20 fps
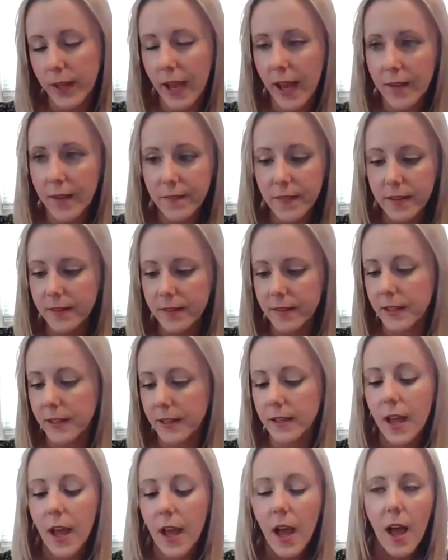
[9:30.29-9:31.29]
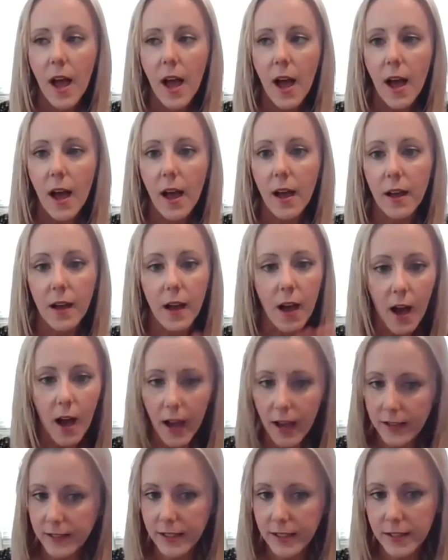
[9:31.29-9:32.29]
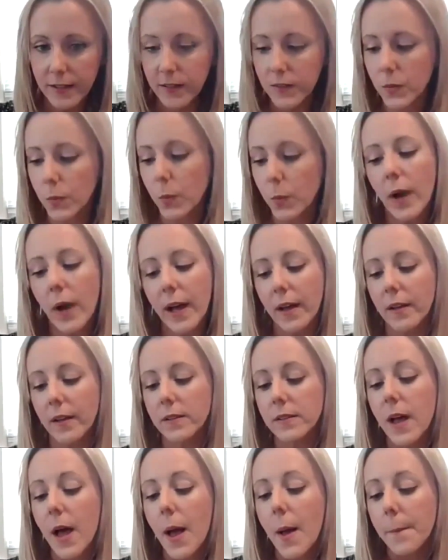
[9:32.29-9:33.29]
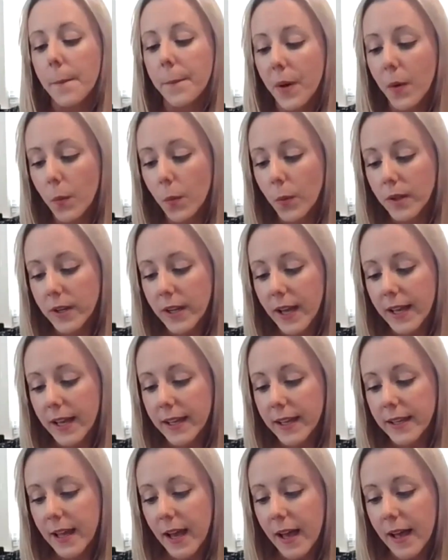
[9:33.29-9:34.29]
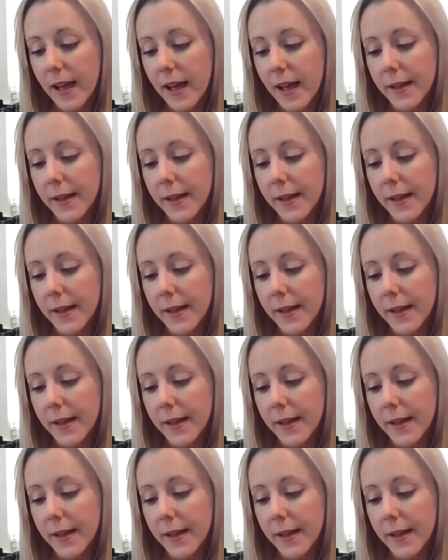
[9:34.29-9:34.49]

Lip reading: We have this in hot as well. But what I